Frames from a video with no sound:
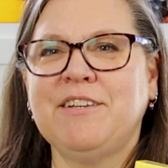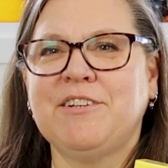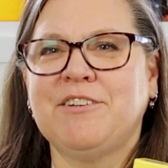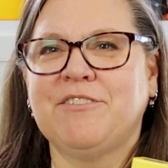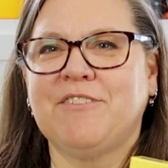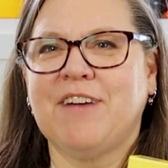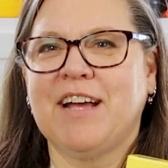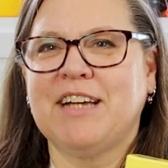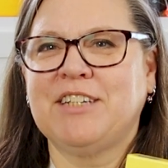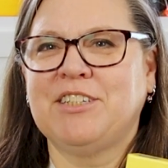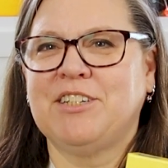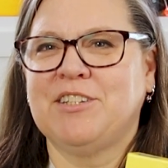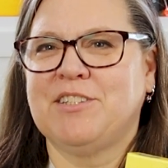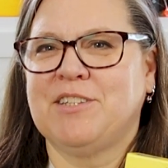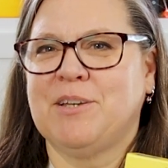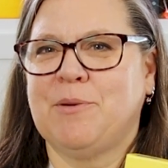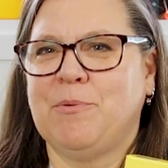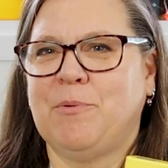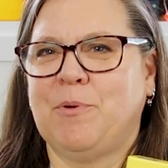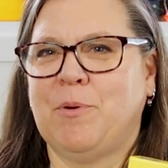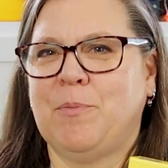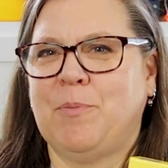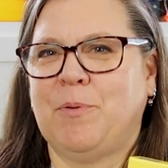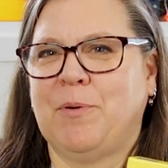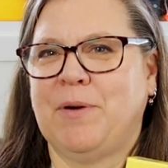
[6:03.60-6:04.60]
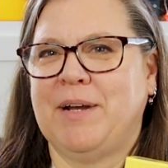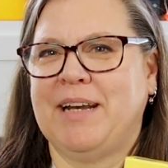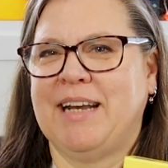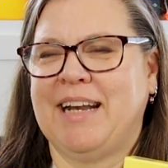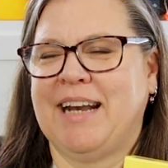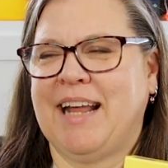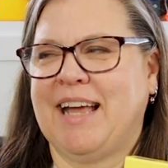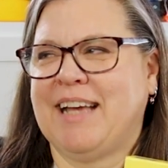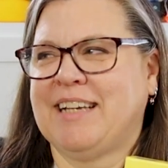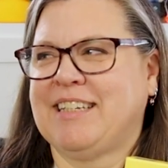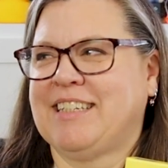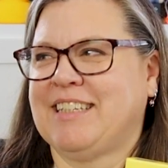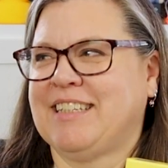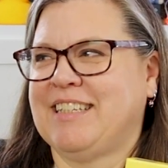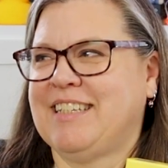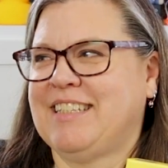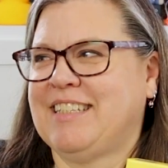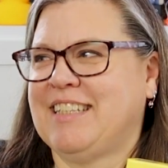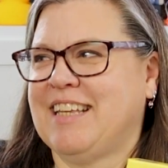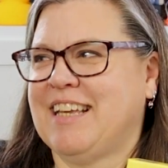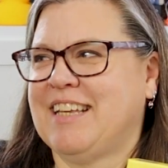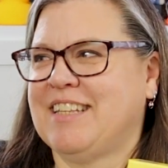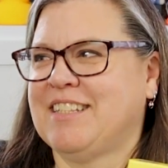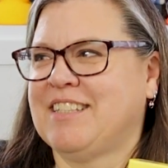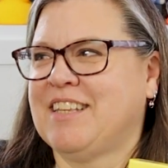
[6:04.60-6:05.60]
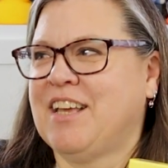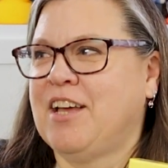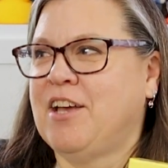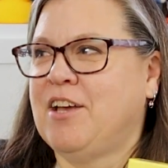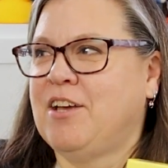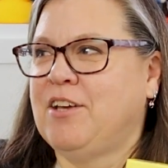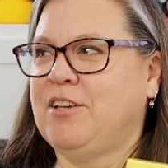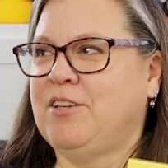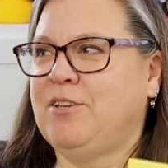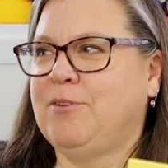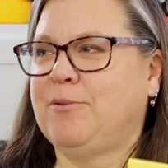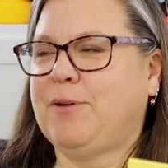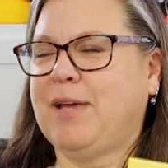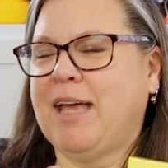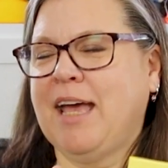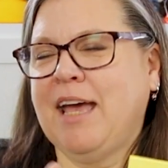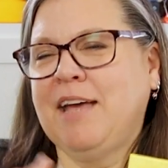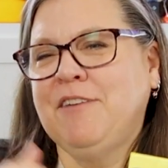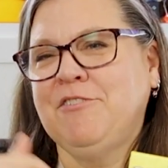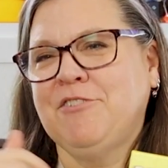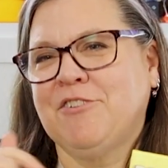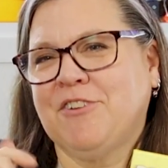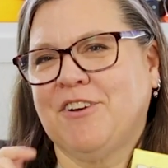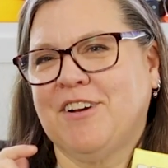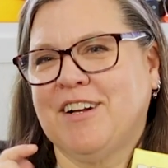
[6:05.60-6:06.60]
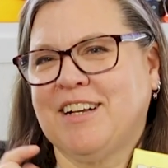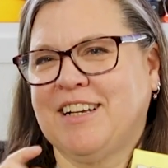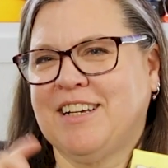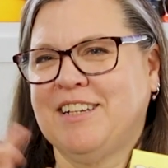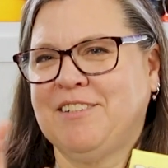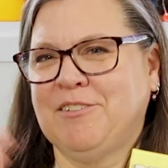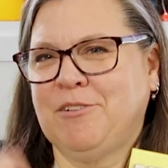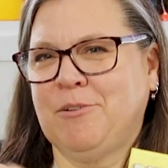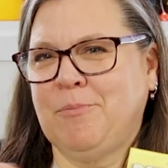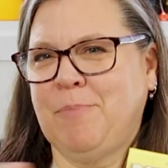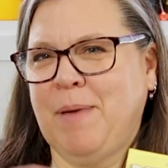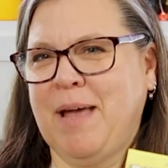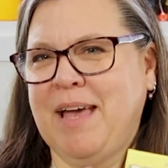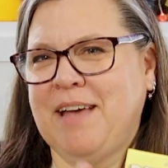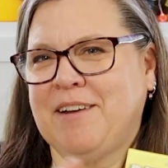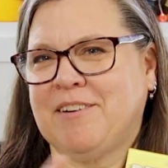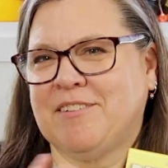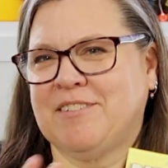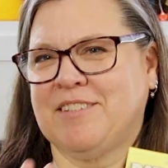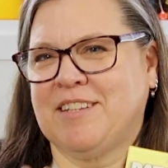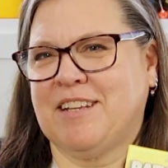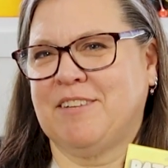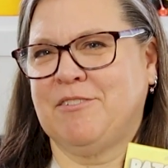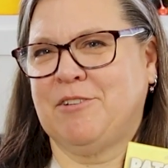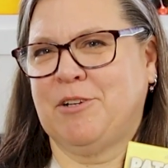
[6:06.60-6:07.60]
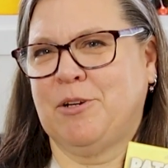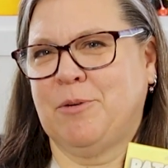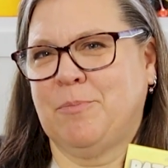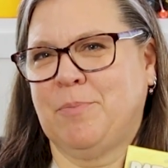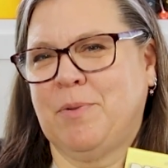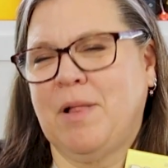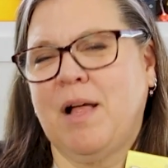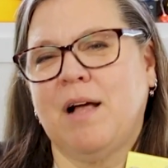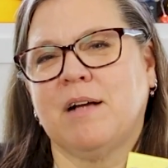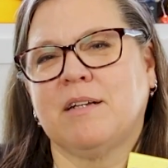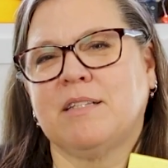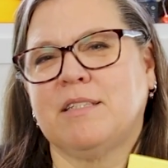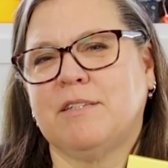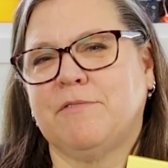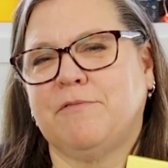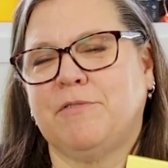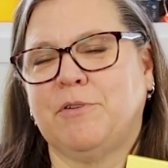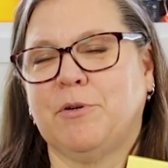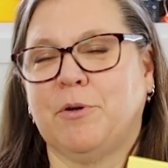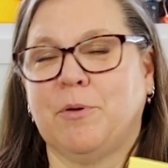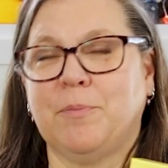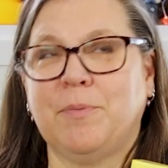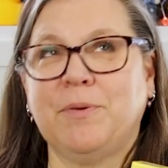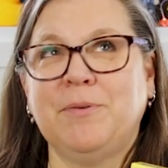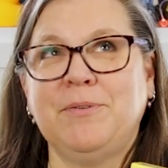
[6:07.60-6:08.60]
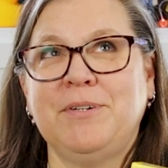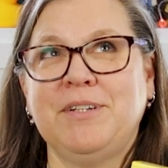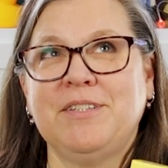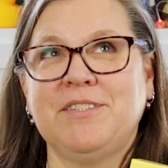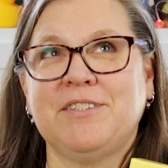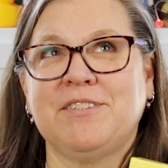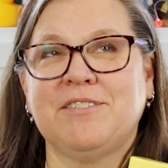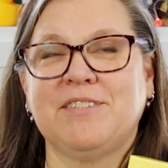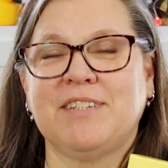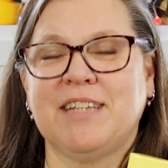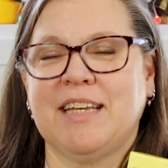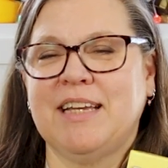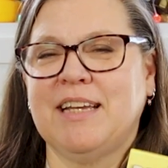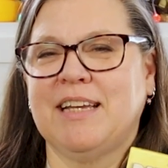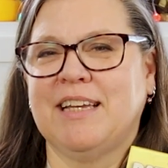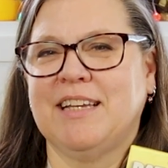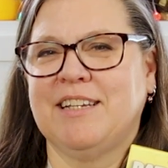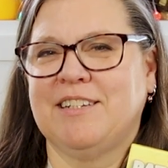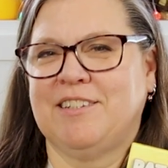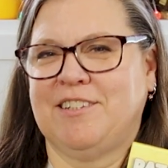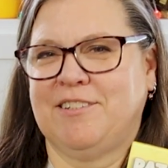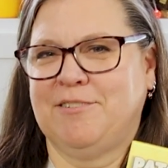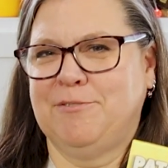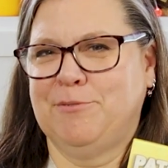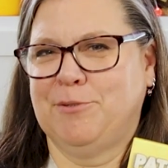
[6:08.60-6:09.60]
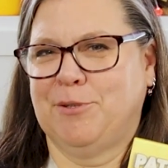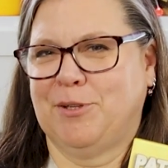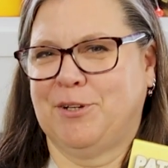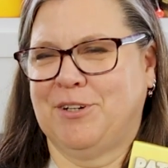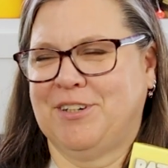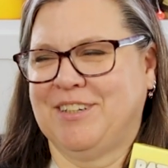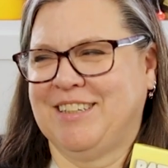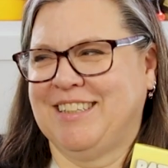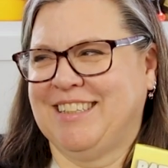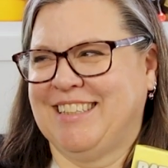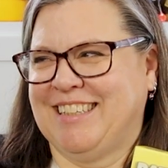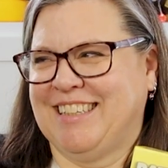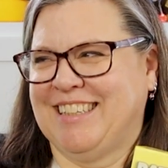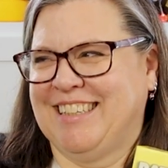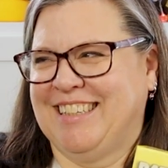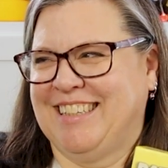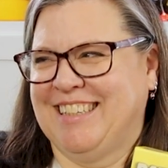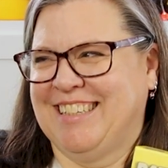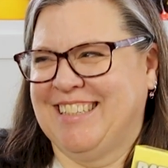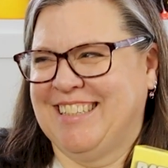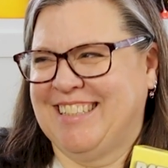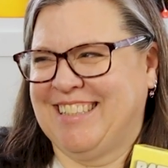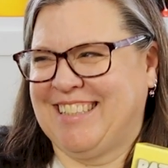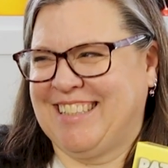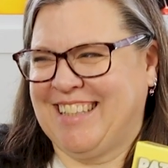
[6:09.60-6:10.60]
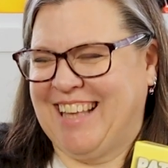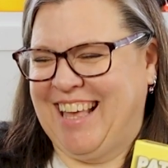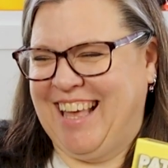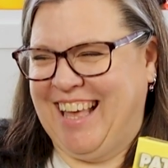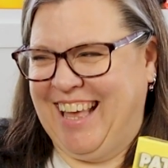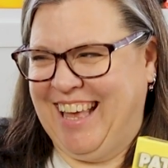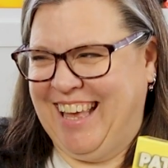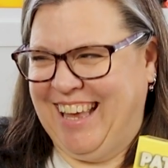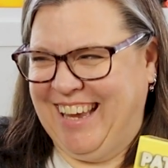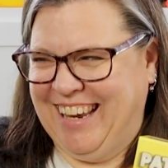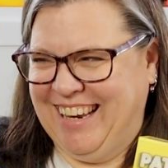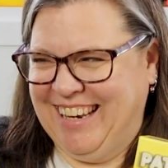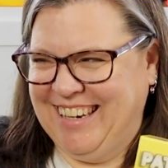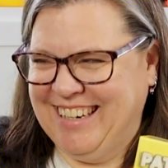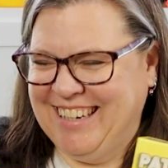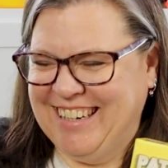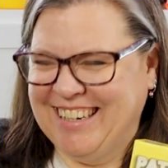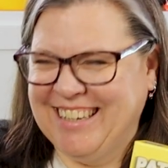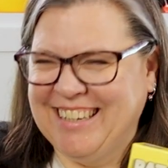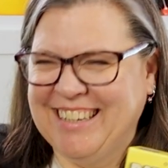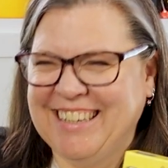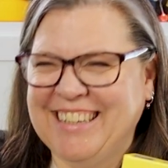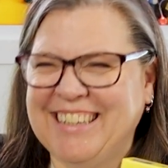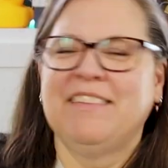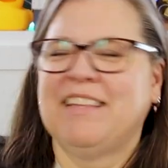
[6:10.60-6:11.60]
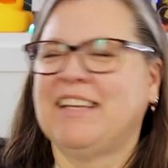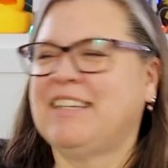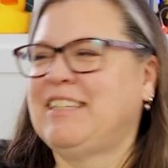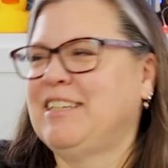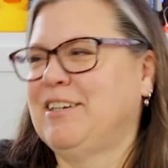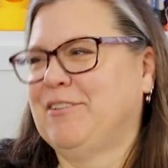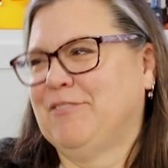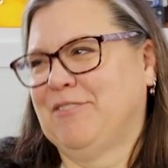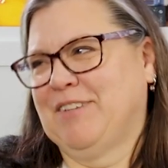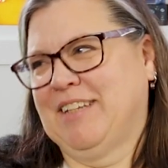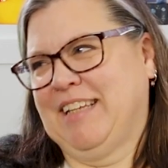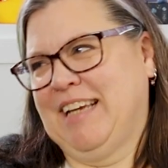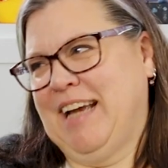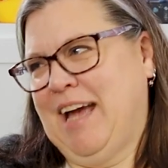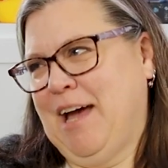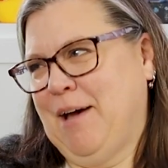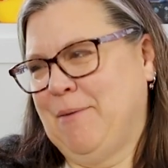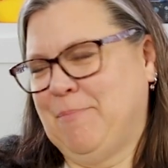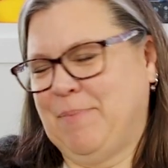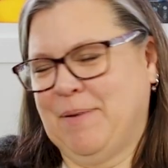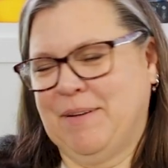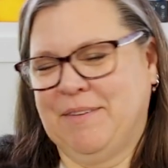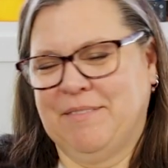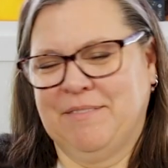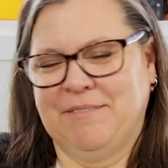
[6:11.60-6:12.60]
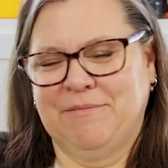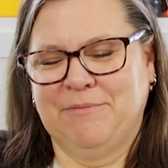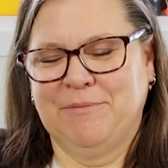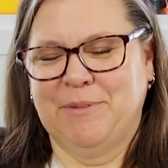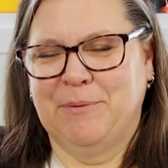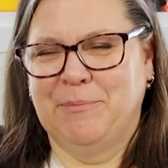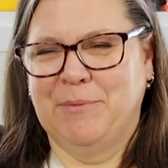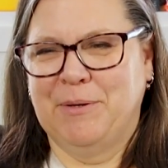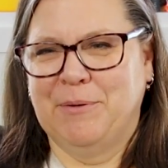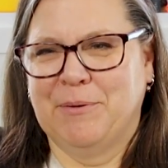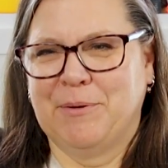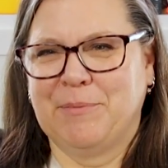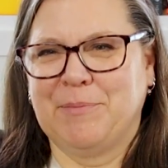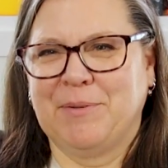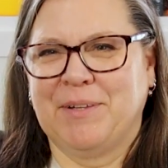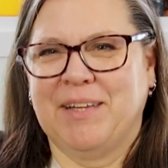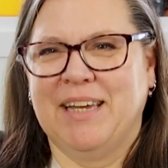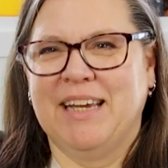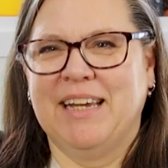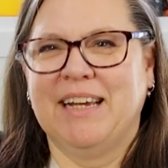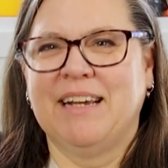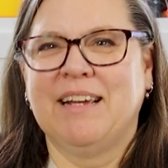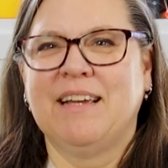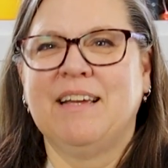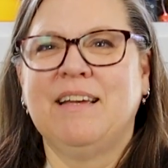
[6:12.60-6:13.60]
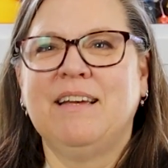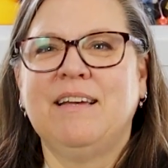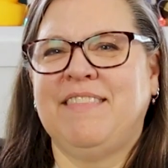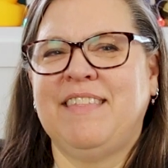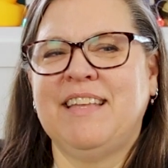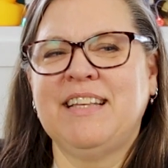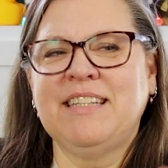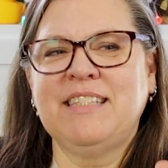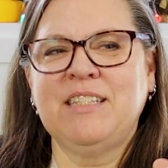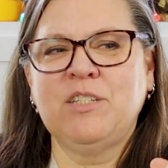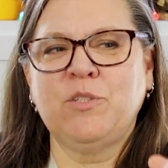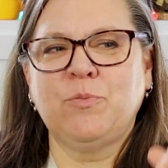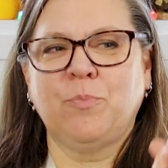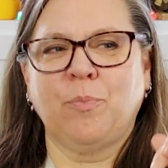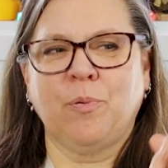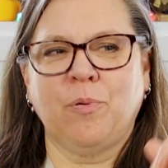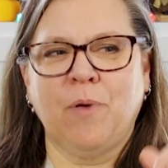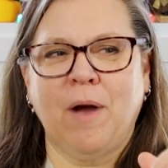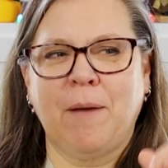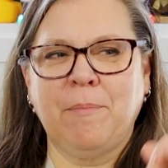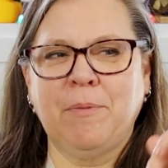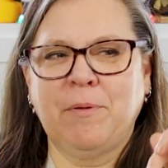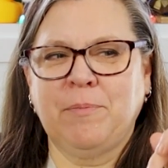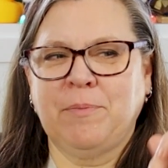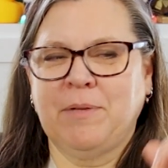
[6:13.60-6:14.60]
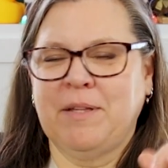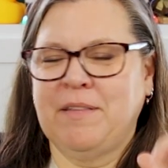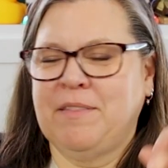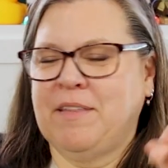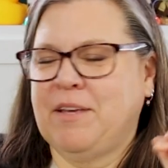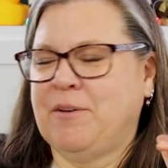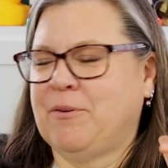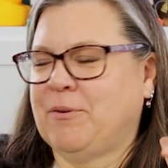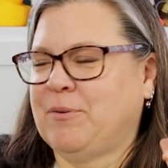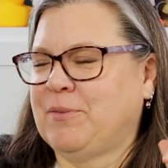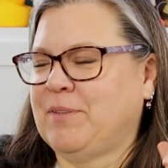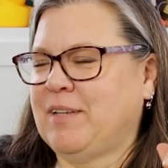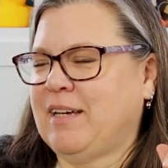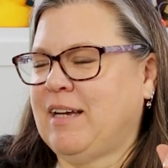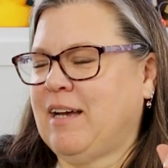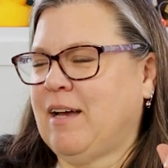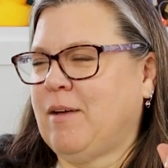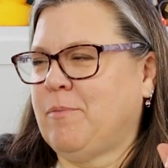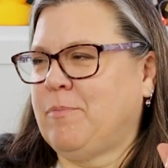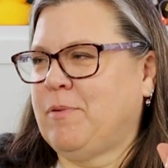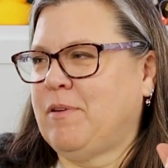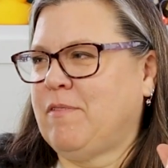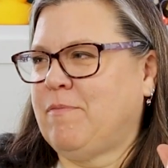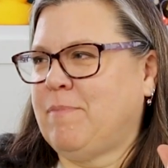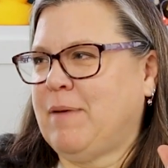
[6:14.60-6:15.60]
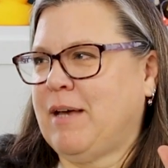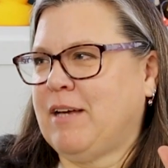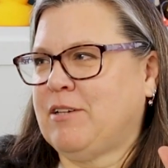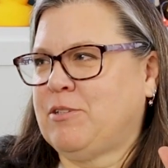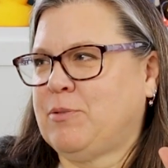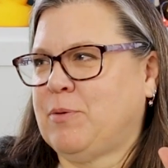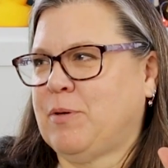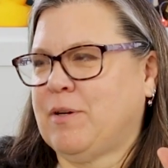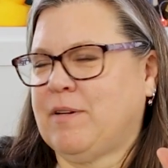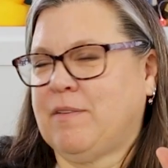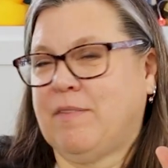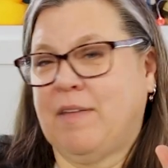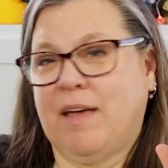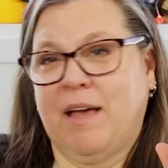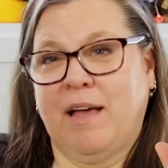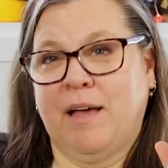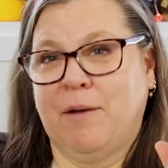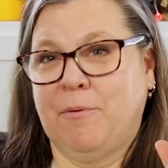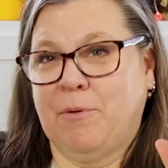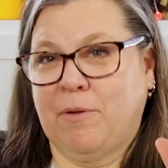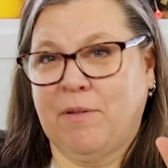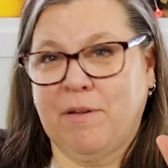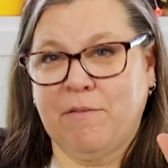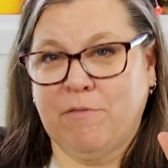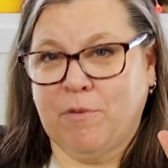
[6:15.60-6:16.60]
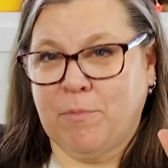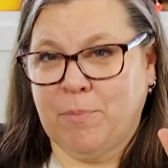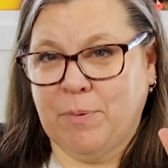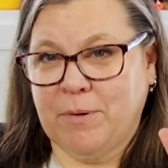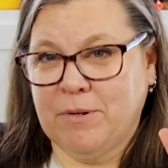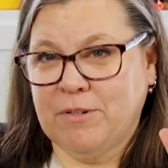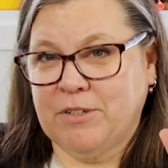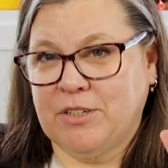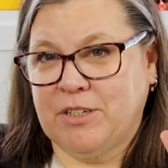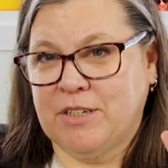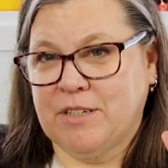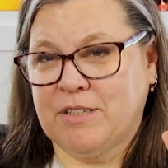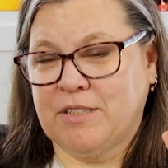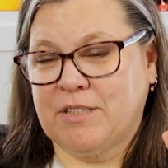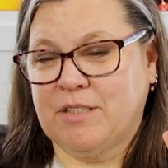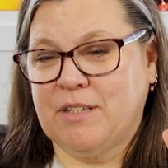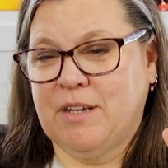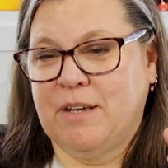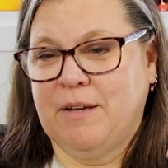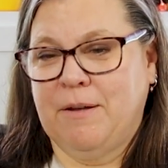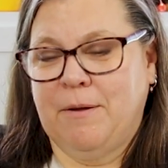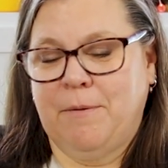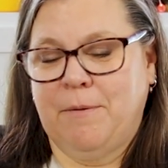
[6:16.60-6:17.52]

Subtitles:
the directions at one point it actually says you can draw colored patterns onto your blocks if your opponents are taking too long to decide. That didn't really happen when we were playing. This is probably the only copy of Patchwork that I will ever purchase